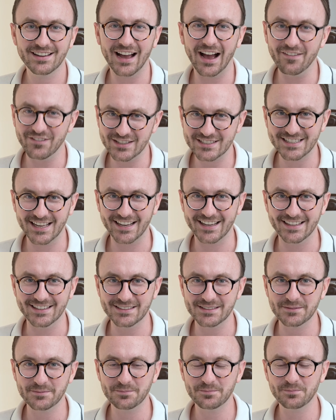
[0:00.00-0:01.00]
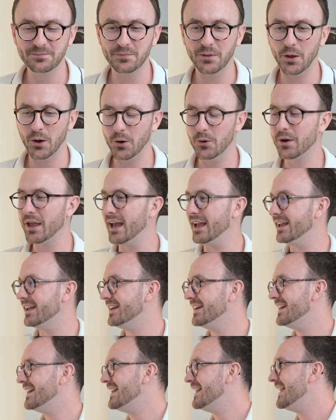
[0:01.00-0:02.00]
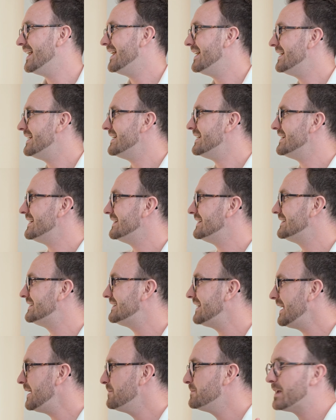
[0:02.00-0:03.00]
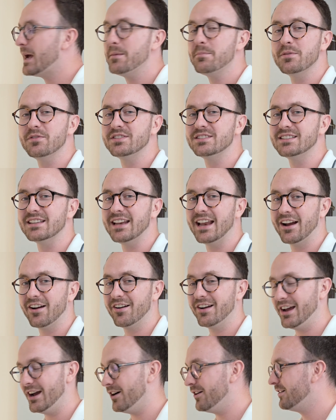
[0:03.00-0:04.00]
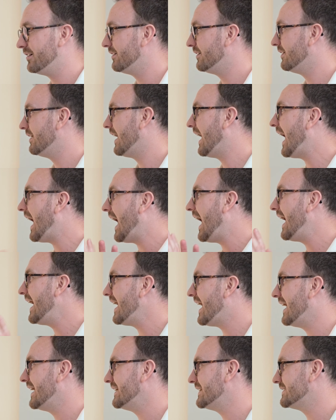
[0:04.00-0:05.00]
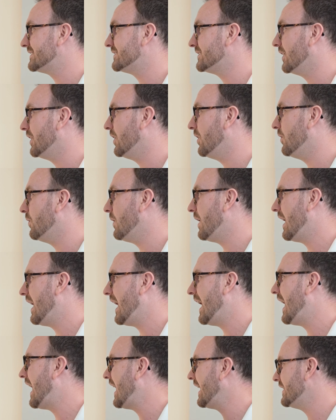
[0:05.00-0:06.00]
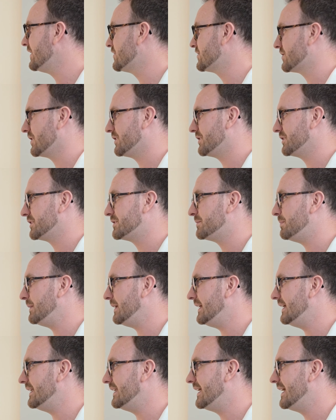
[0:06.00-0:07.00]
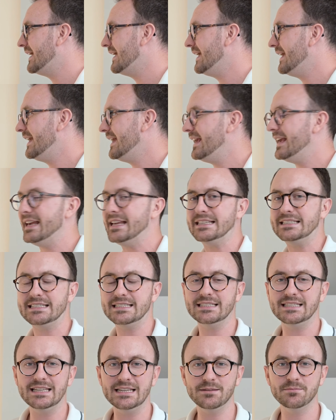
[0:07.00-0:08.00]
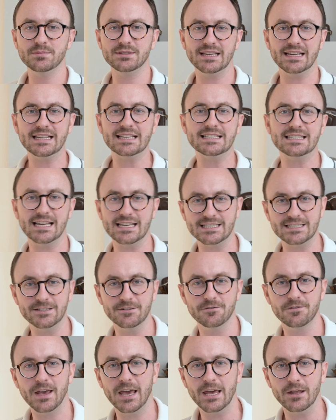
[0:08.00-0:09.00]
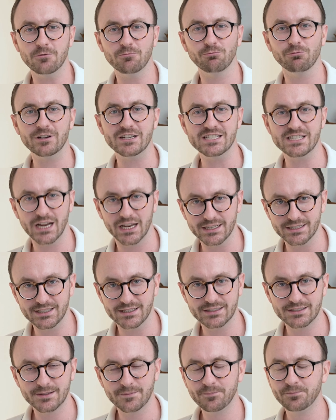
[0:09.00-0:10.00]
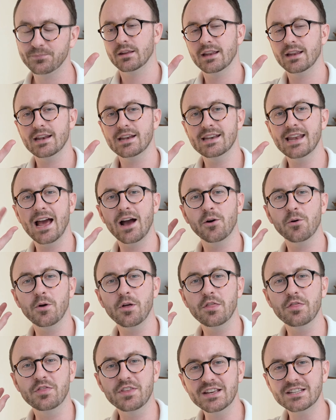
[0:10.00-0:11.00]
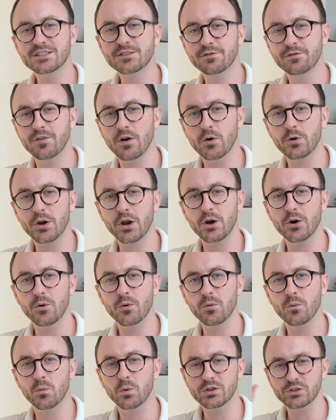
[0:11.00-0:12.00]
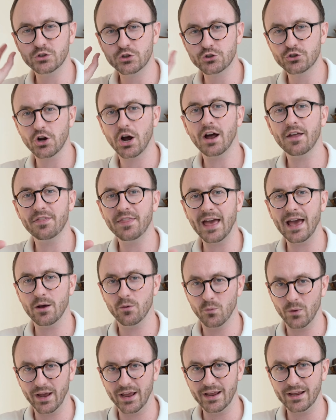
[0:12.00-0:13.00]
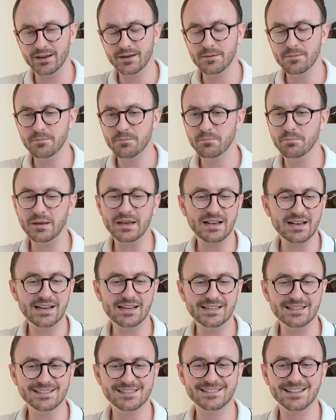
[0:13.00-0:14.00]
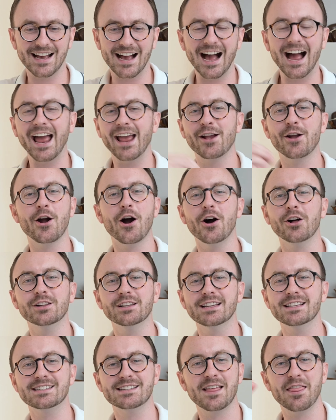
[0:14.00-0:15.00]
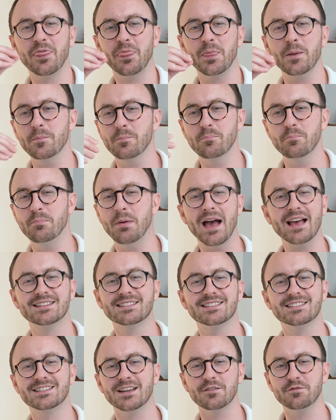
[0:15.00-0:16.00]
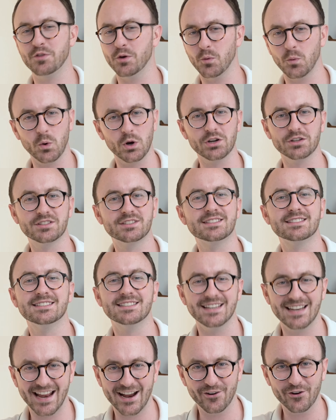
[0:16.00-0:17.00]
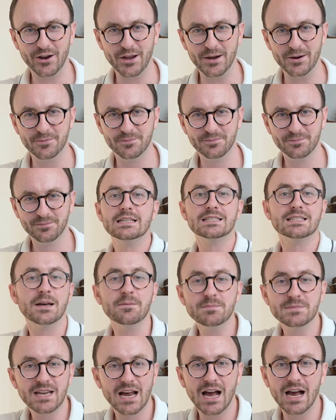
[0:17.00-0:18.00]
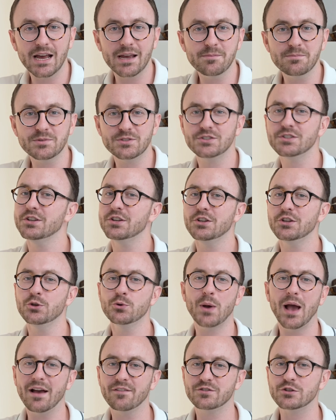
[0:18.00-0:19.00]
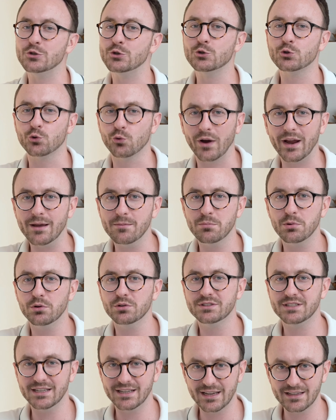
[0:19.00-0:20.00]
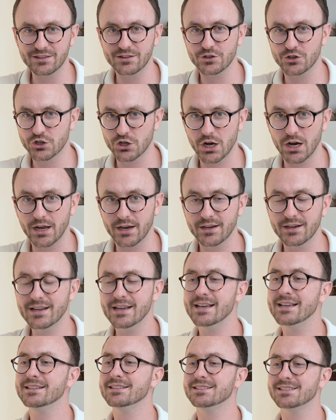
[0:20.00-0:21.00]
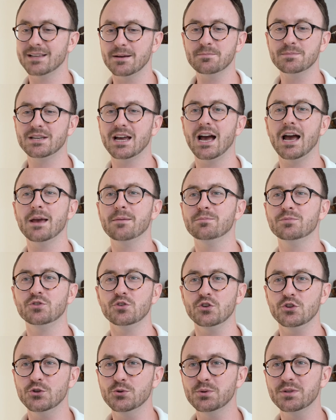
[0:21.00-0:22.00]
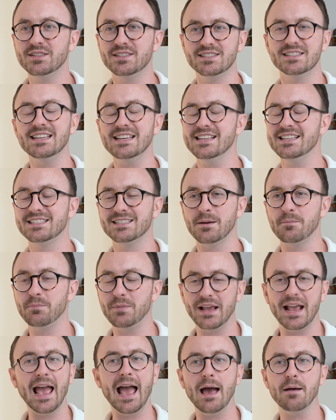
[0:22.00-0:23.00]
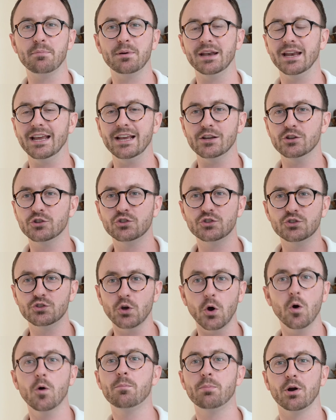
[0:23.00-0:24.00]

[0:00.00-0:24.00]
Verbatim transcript: of a second. Okay, same type of scenario. High ISO, high shutter speed. It seems excessive and redundant. Now, this photo was shot that way because I call it the best of the worst scenario. Sometimes you have to scramble to get the shot. Sometimes you see something happening so